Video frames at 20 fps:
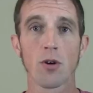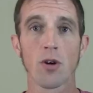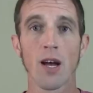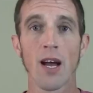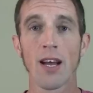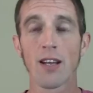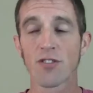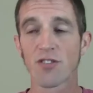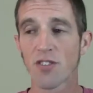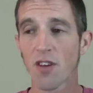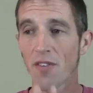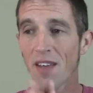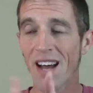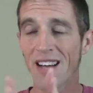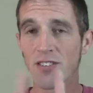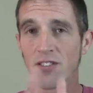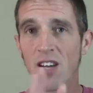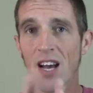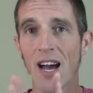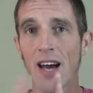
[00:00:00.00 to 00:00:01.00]
Okay, so
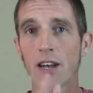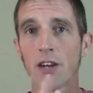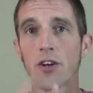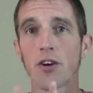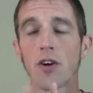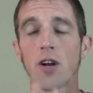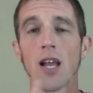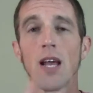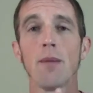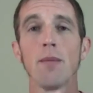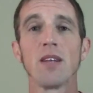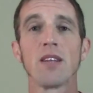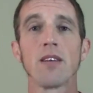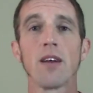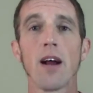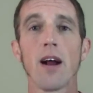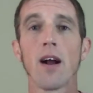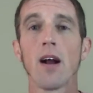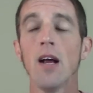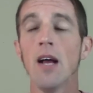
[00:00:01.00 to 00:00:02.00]
that's kind of your limit
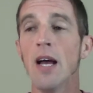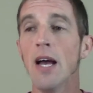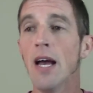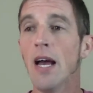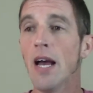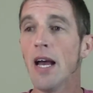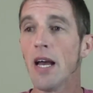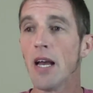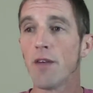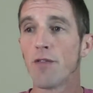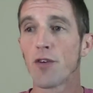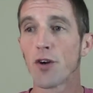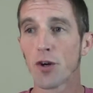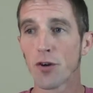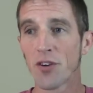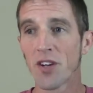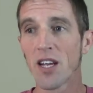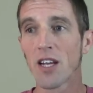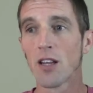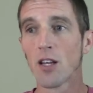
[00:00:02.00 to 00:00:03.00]
there. If
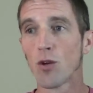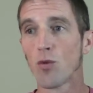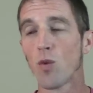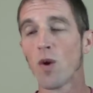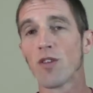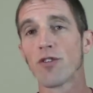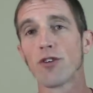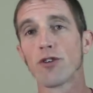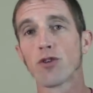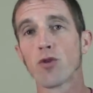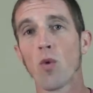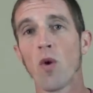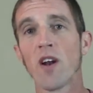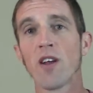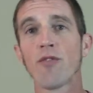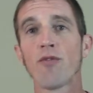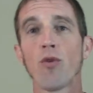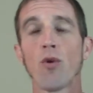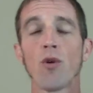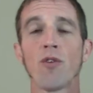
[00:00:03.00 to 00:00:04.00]
you're dealing with a
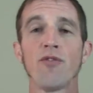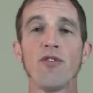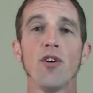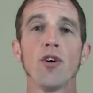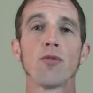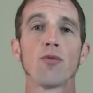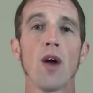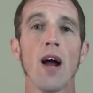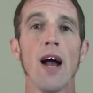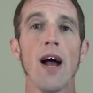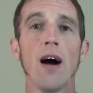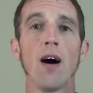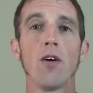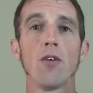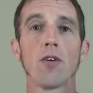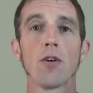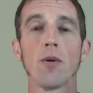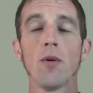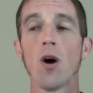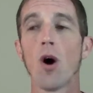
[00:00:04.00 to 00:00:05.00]
24 foot
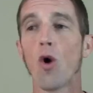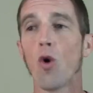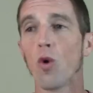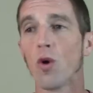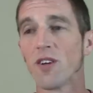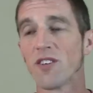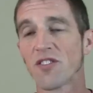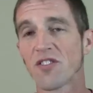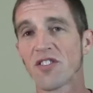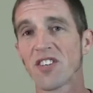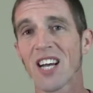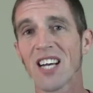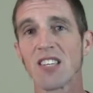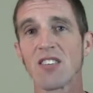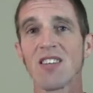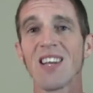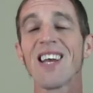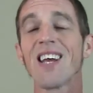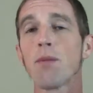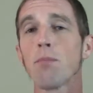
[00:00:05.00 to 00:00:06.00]
round or a
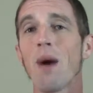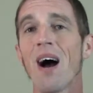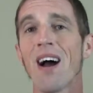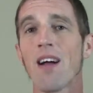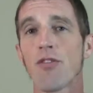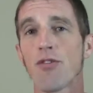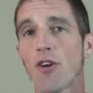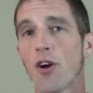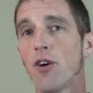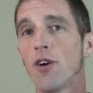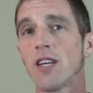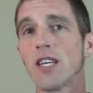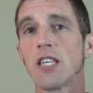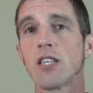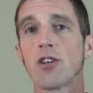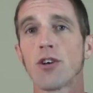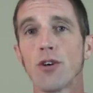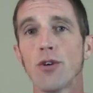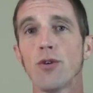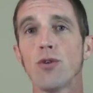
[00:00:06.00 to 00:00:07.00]
16 by
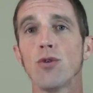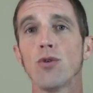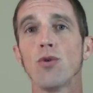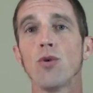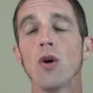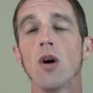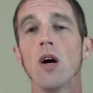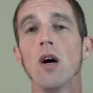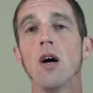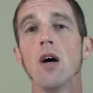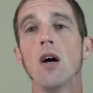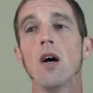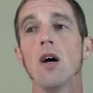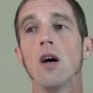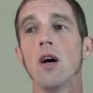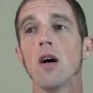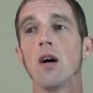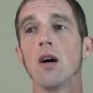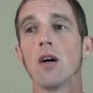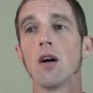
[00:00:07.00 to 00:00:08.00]
32
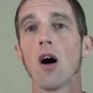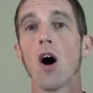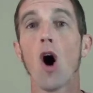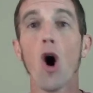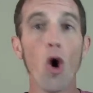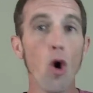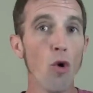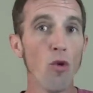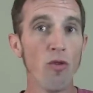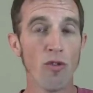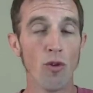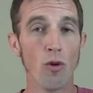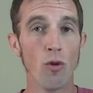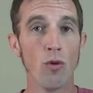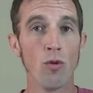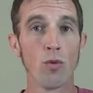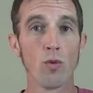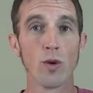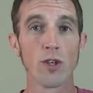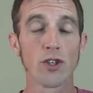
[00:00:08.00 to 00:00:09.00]

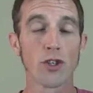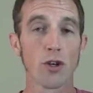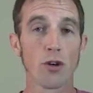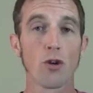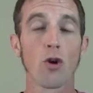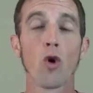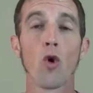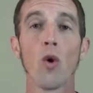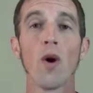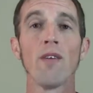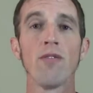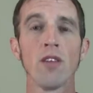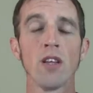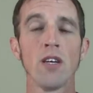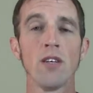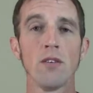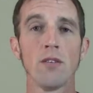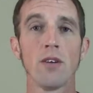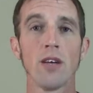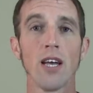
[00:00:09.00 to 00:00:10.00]
oval, which are
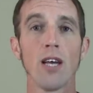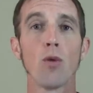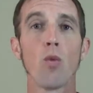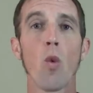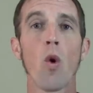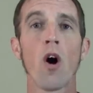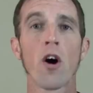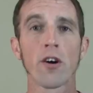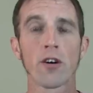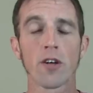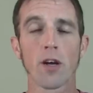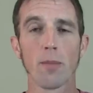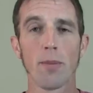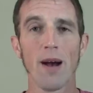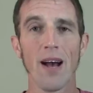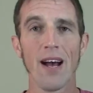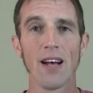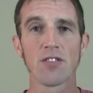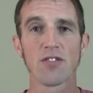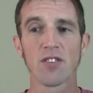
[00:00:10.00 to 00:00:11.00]
equivalent in water
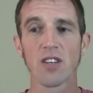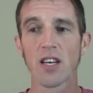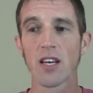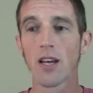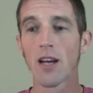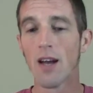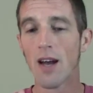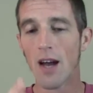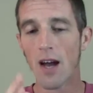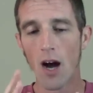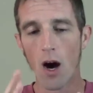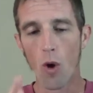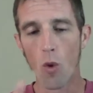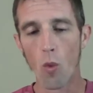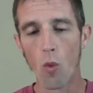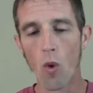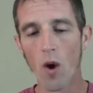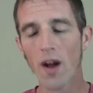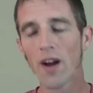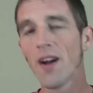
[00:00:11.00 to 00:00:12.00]
capacity,
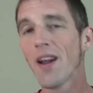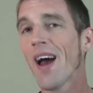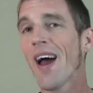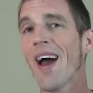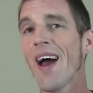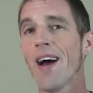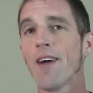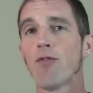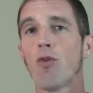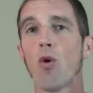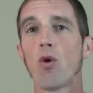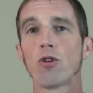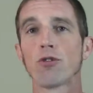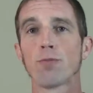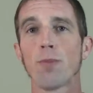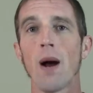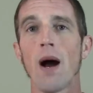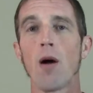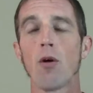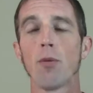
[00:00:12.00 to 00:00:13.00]
one and a half
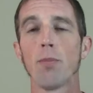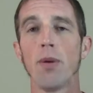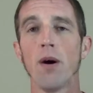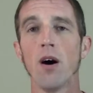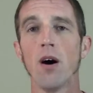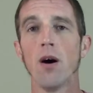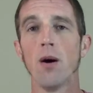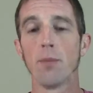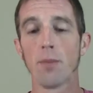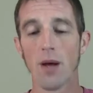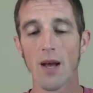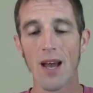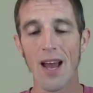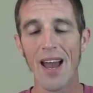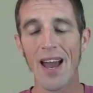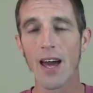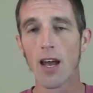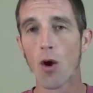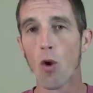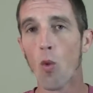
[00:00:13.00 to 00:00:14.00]
horsepower pump
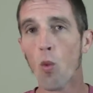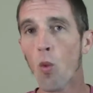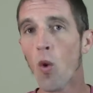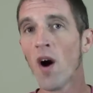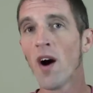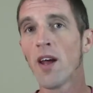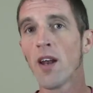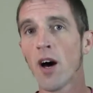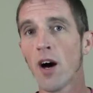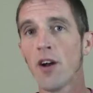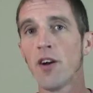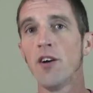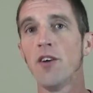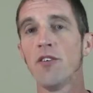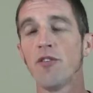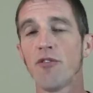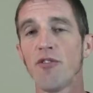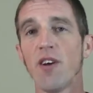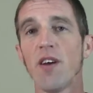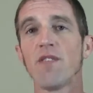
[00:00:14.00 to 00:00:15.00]
and a
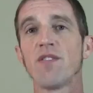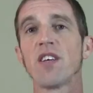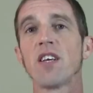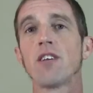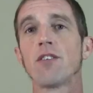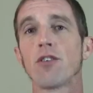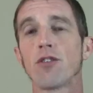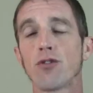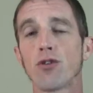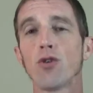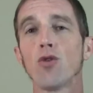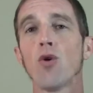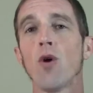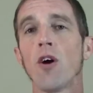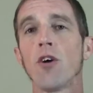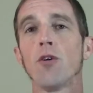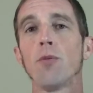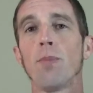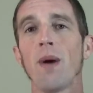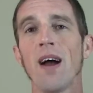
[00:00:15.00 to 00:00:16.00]
150 to
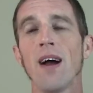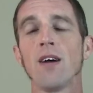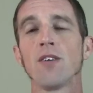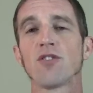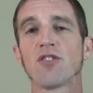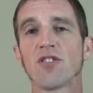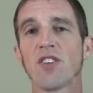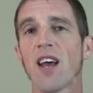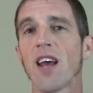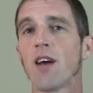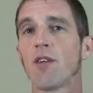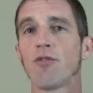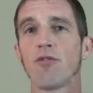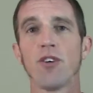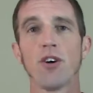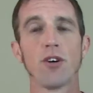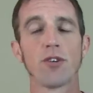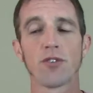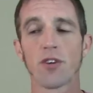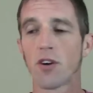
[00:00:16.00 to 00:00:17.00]
200 pound sand
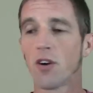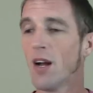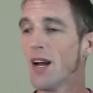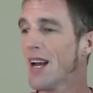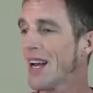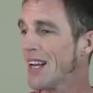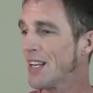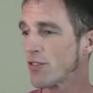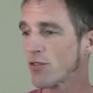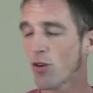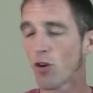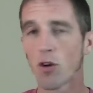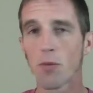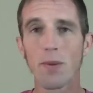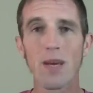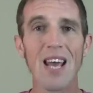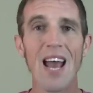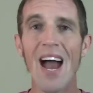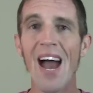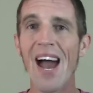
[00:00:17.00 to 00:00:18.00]
filter is going to
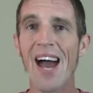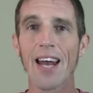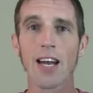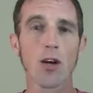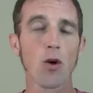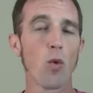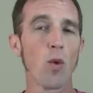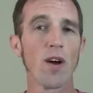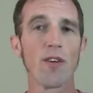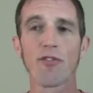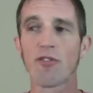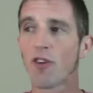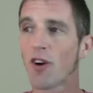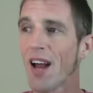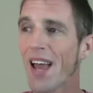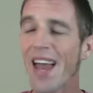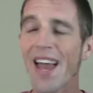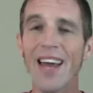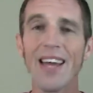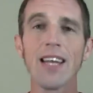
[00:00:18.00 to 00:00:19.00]
be adequate
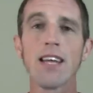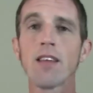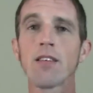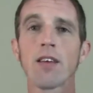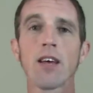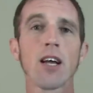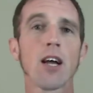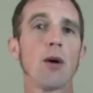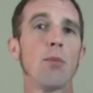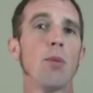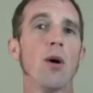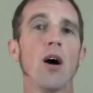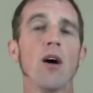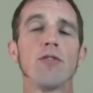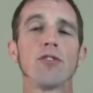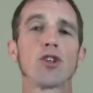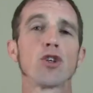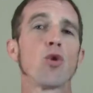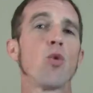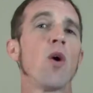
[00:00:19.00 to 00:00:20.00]
for anything
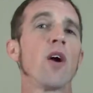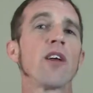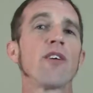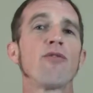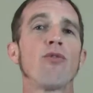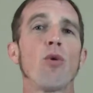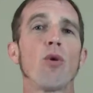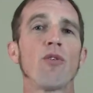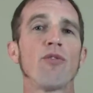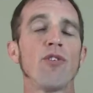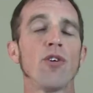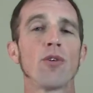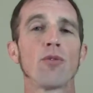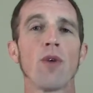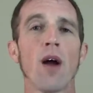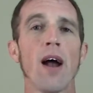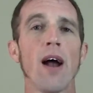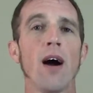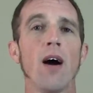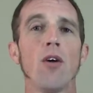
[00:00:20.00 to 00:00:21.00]
above a 24 foot
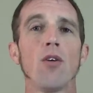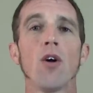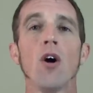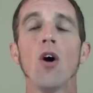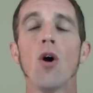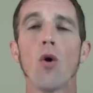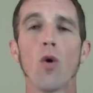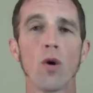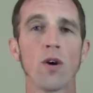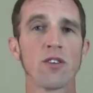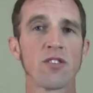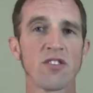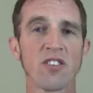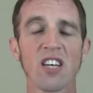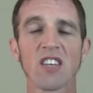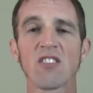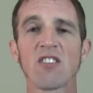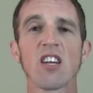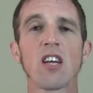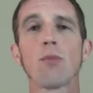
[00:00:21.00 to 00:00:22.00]
round or a
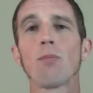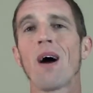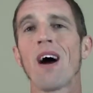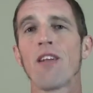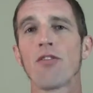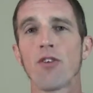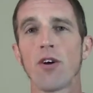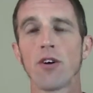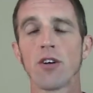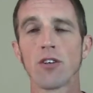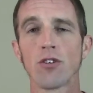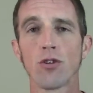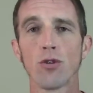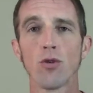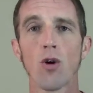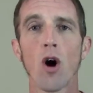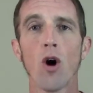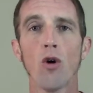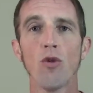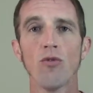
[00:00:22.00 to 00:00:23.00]
16 by
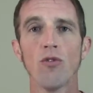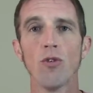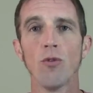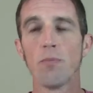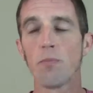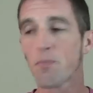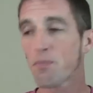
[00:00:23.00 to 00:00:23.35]
32 oval.